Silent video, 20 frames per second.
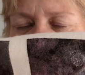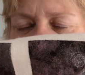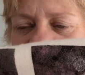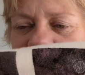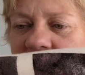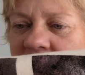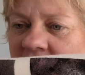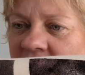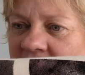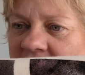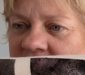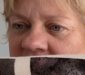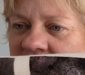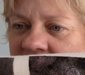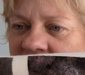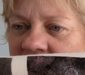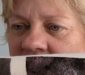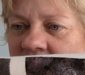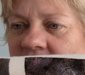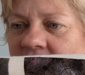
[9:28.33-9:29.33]
and I added
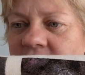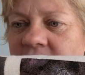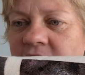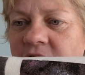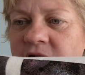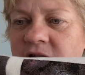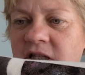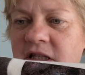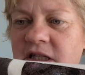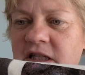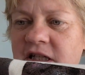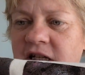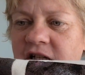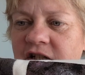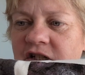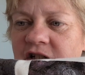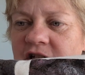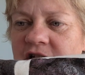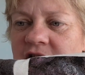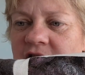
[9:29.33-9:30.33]
in 1,000
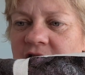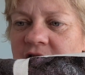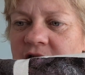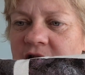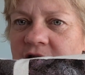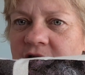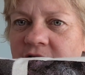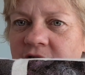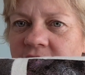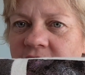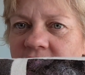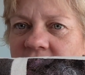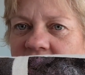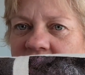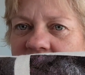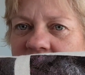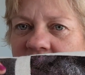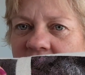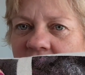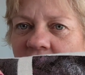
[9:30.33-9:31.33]
stitches.
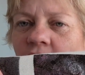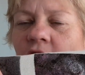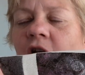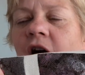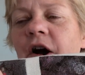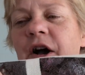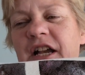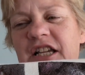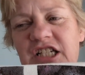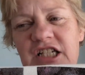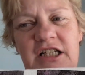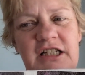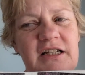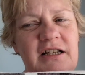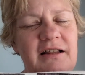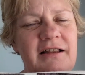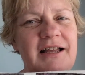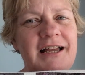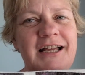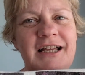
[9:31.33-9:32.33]
Actually,
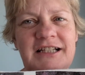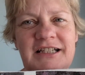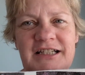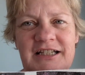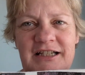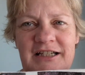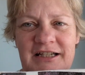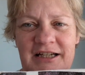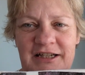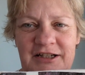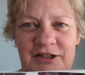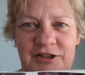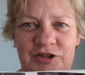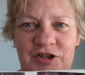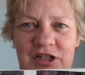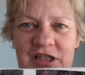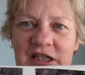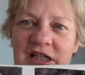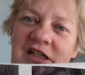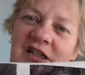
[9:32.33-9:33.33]
I added in
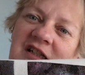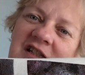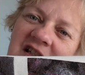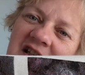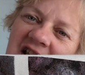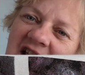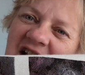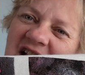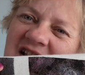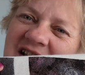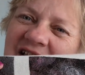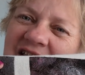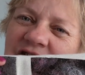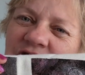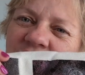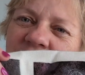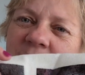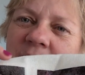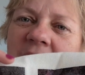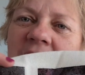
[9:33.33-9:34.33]
900 stitches to that because
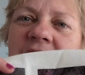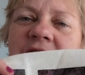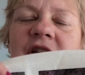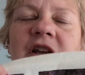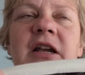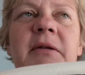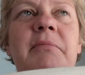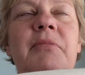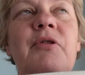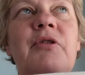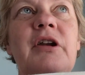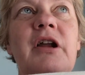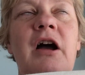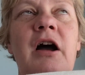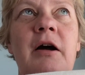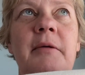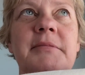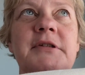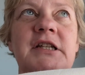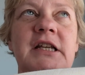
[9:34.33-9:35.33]
I think it brought it
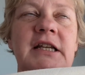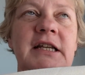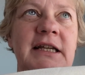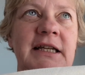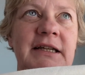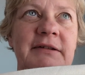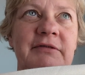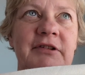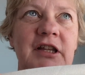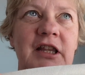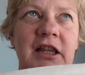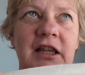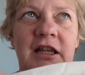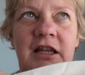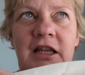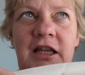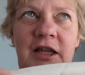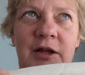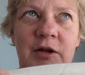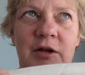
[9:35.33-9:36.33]
up to an
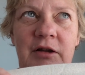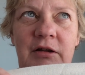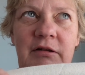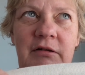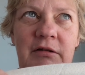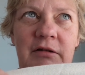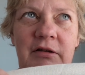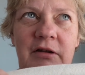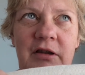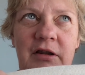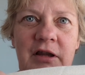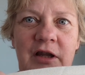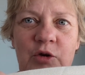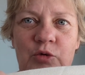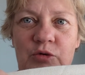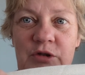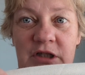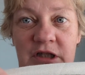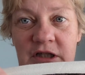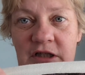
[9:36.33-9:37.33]
even
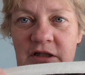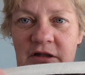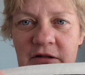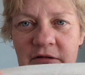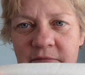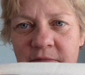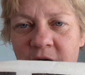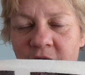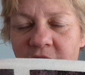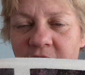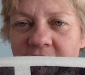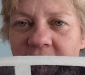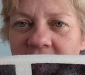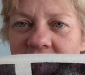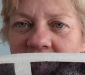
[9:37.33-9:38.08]
1,000 mark.